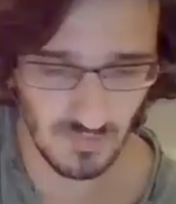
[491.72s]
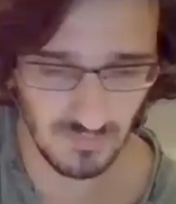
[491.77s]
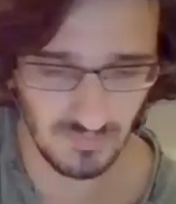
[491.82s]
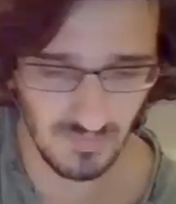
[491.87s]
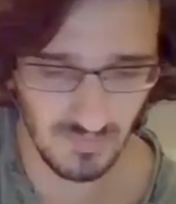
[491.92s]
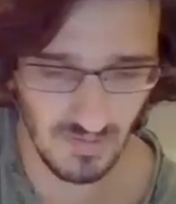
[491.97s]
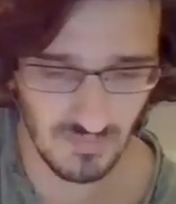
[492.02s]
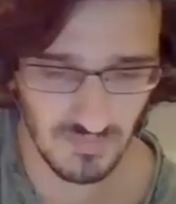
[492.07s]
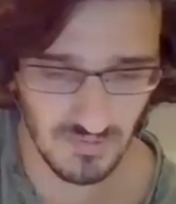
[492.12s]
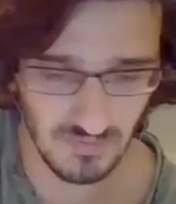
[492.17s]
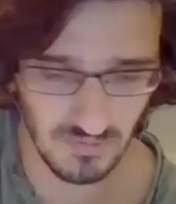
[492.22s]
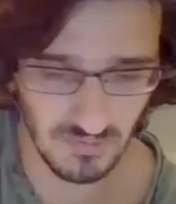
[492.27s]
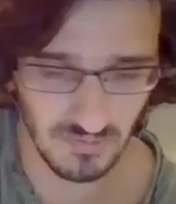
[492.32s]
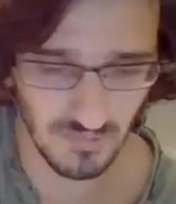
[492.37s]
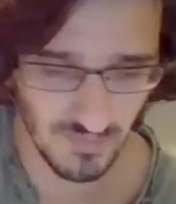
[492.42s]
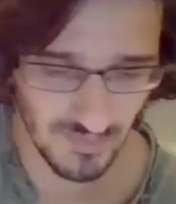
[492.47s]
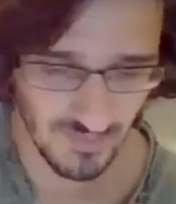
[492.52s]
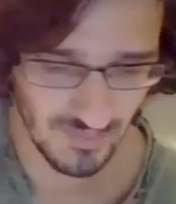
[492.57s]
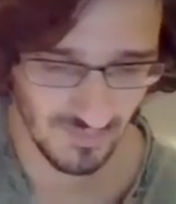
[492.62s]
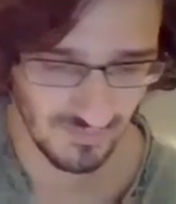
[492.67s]

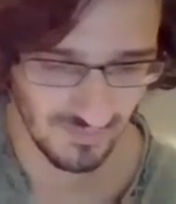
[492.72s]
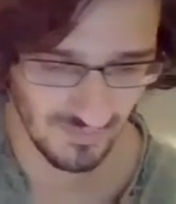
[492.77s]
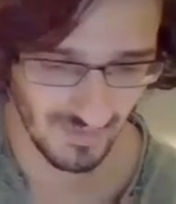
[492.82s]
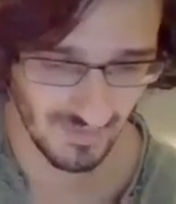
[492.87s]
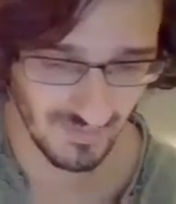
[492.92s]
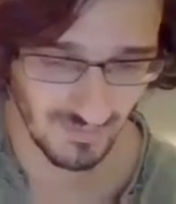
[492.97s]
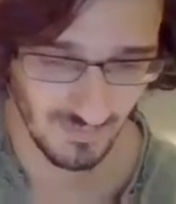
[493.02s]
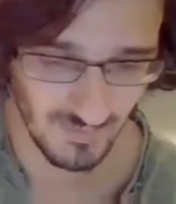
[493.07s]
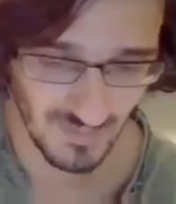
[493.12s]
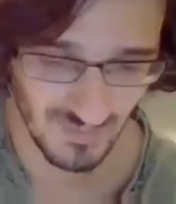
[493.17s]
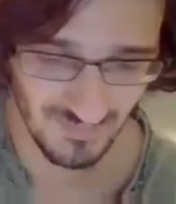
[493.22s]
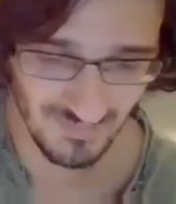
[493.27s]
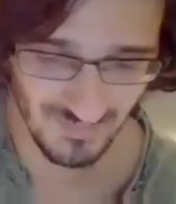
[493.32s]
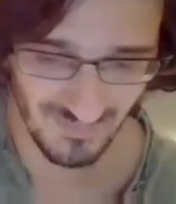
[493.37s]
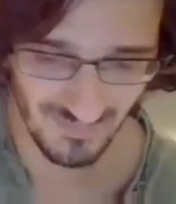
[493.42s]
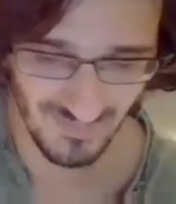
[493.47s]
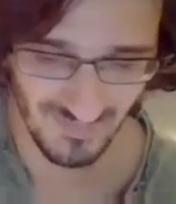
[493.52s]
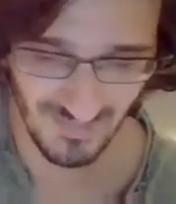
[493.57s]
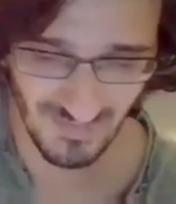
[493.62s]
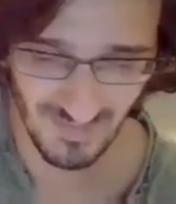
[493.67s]
absolutely.
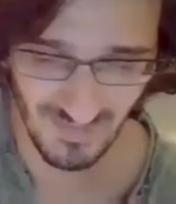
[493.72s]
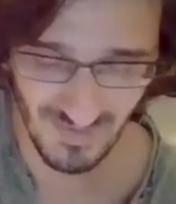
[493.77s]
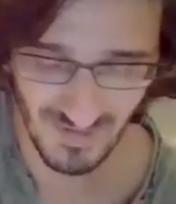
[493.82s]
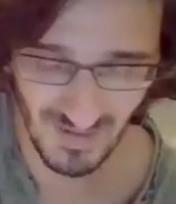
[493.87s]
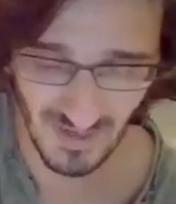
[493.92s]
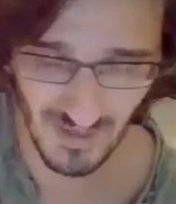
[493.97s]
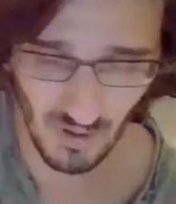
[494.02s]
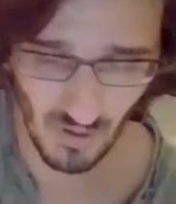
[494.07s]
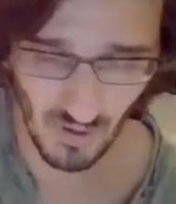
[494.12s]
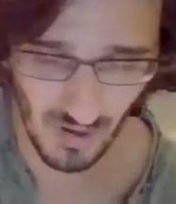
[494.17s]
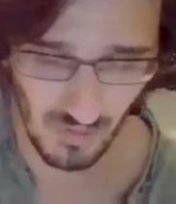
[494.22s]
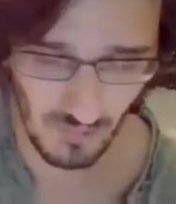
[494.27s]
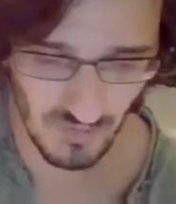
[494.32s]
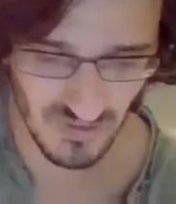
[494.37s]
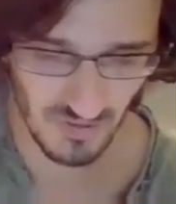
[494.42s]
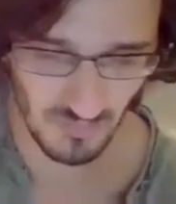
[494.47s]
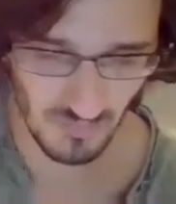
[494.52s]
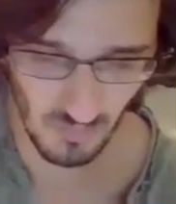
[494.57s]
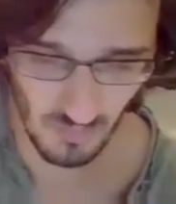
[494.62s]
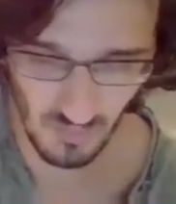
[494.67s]
I know I
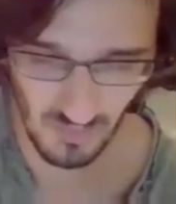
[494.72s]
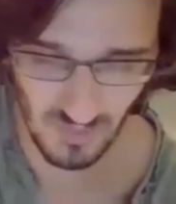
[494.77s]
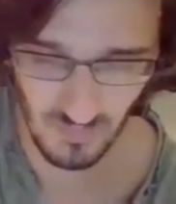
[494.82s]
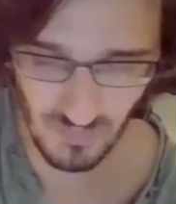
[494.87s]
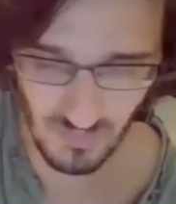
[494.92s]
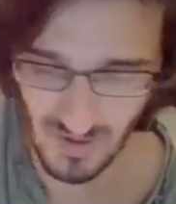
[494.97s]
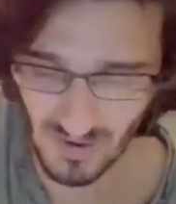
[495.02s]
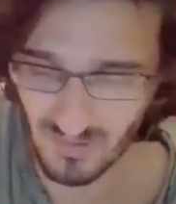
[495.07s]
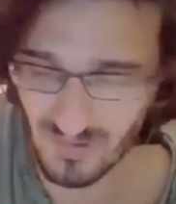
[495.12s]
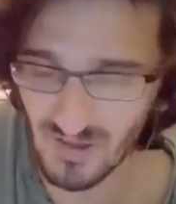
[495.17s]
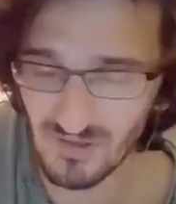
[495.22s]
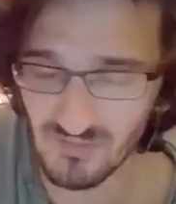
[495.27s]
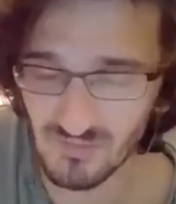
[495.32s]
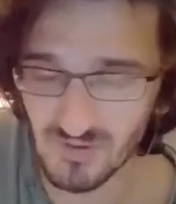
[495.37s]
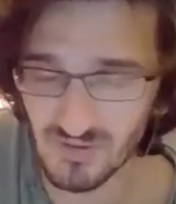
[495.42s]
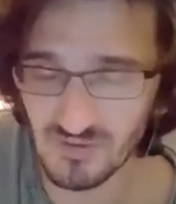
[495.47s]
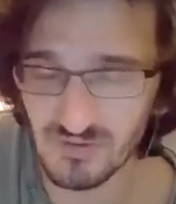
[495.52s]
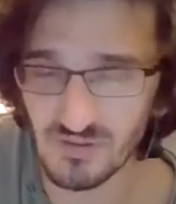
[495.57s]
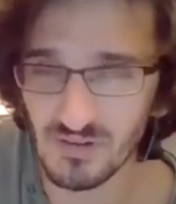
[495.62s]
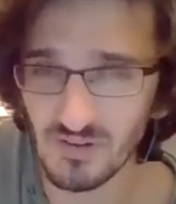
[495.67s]
wasn't worried about
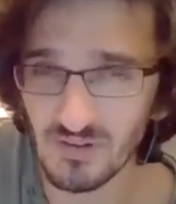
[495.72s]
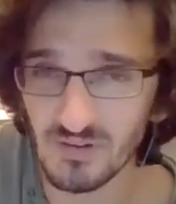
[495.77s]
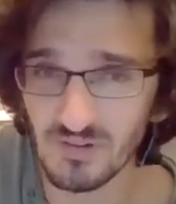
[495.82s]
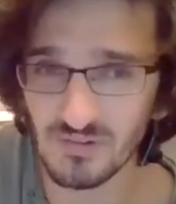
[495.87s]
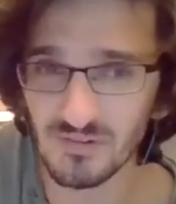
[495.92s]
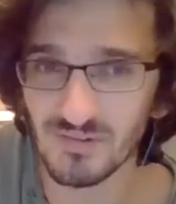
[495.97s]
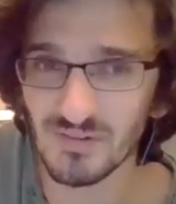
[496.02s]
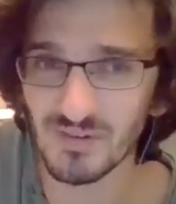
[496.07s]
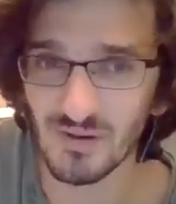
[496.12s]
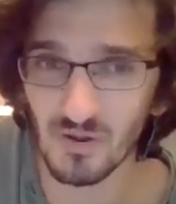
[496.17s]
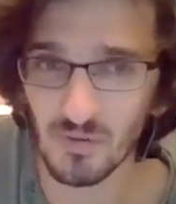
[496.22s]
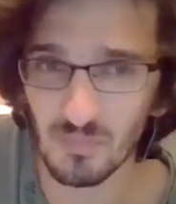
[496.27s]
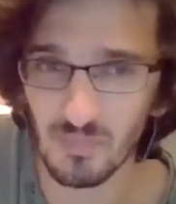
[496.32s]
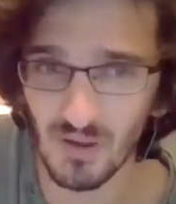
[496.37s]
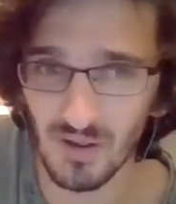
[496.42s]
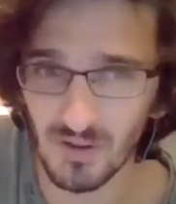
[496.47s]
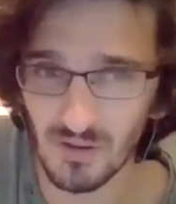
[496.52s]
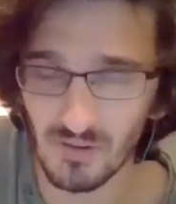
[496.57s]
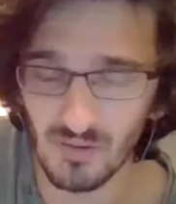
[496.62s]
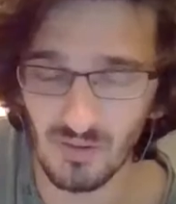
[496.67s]
having to,
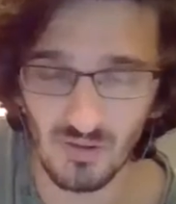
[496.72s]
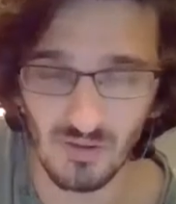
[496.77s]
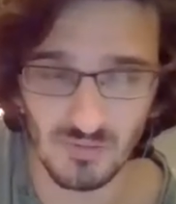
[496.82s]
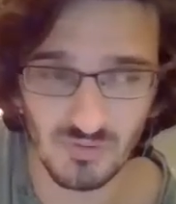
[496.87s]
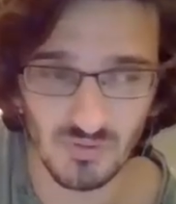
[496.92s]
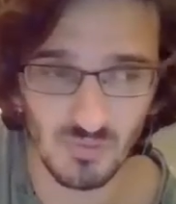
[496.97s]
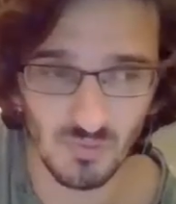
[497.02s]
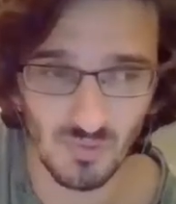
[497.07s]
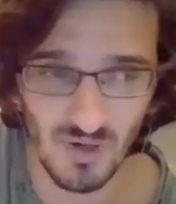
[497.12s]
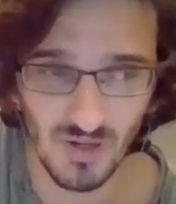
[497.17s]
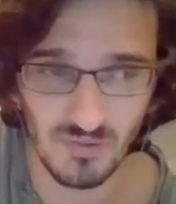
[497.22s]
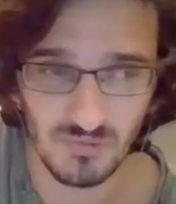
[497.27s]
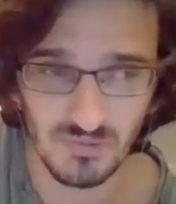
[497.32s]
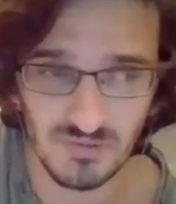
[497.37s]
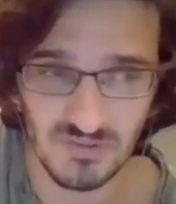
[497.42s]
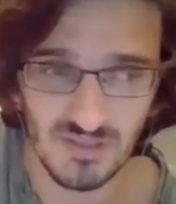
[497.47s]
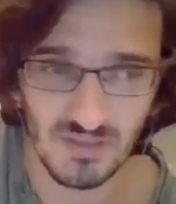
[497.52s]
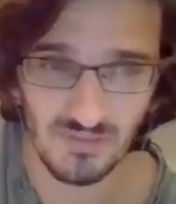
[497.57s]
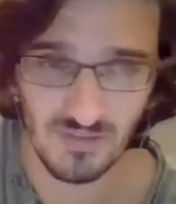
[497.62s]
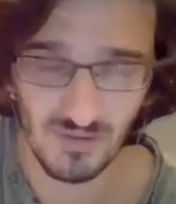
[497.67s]
buy clothes when I
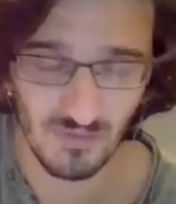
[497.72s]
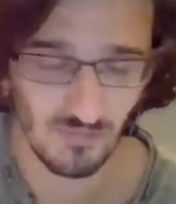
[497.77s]
was, I think,